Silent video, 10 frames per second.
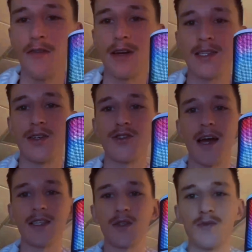it is you're
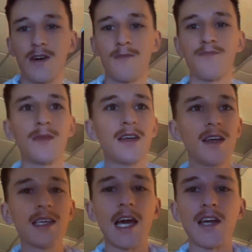trying to
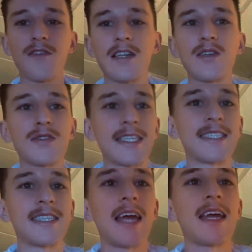get your videos to
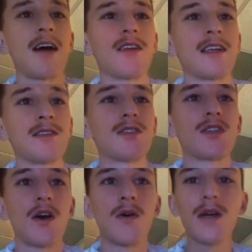stand out in.
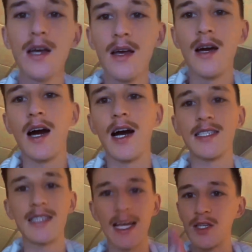So stay